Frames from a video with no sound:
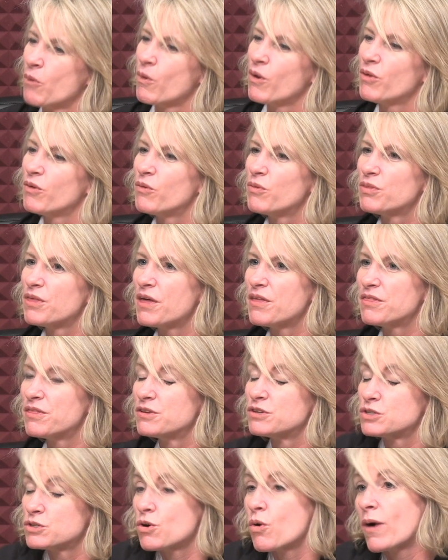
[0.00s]
Well,
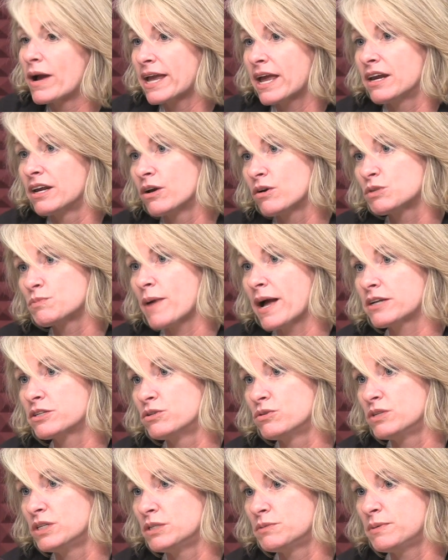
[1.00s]
so again, it goes back
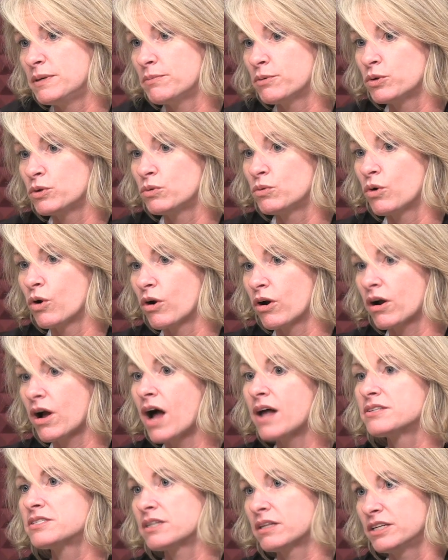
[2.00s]
to these people who are
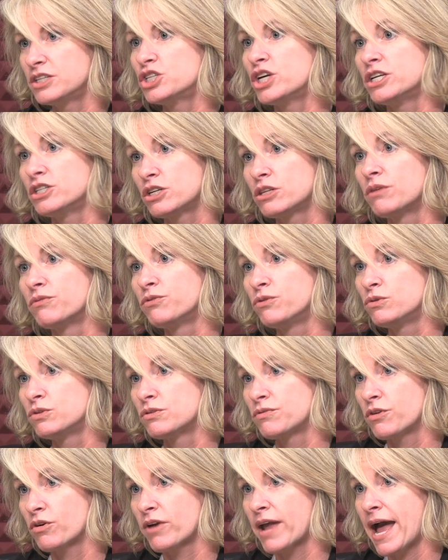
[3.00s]
constantly changing the foods
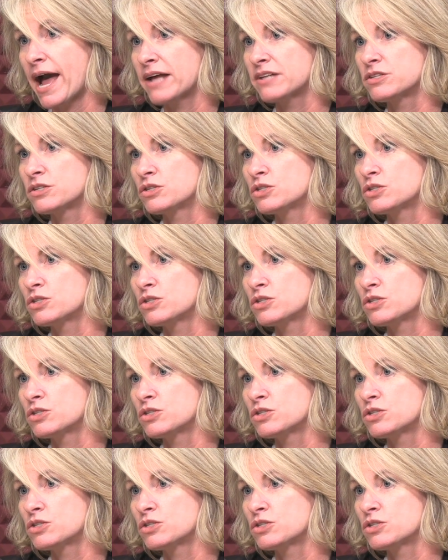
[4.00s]
of their cats.